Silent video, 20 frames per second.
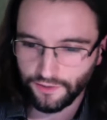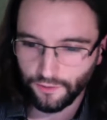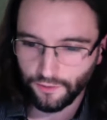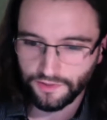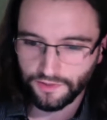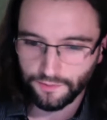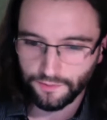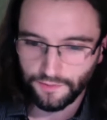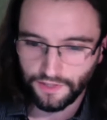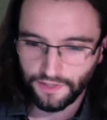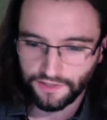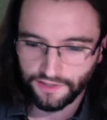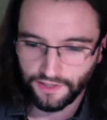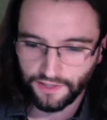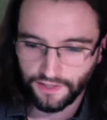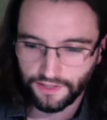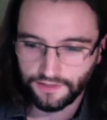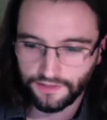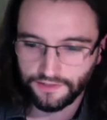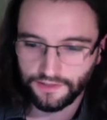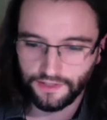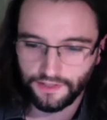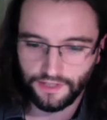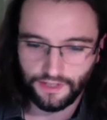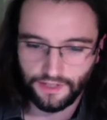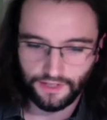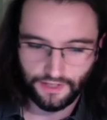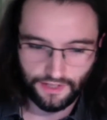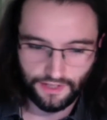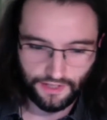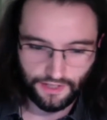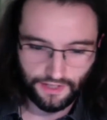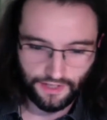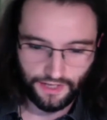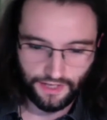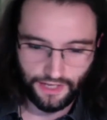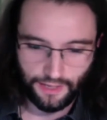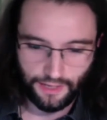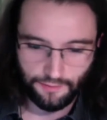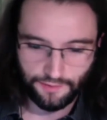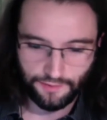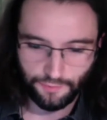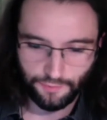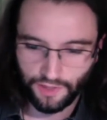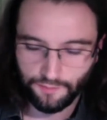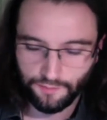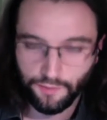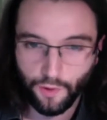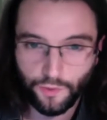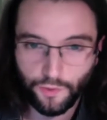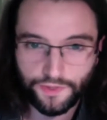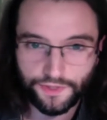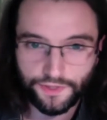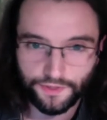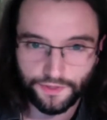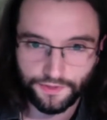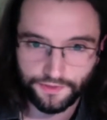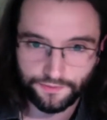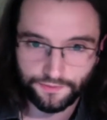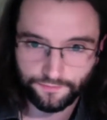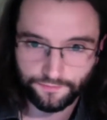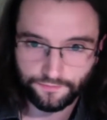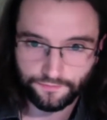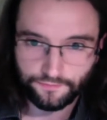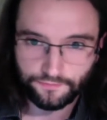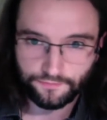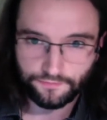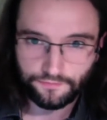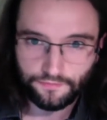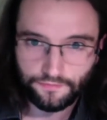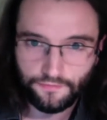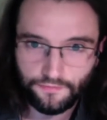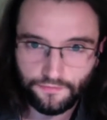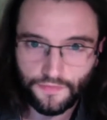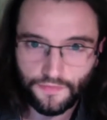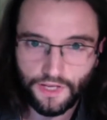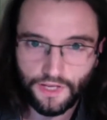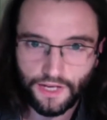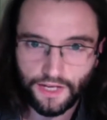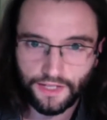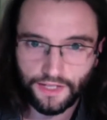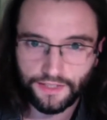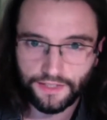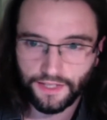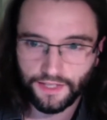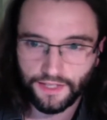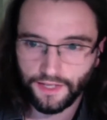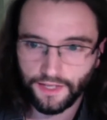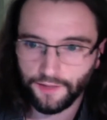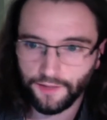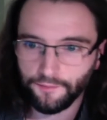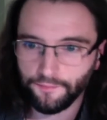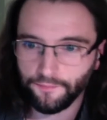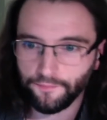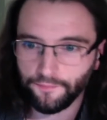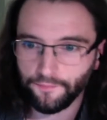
of some of the designs. It's one of the posters, and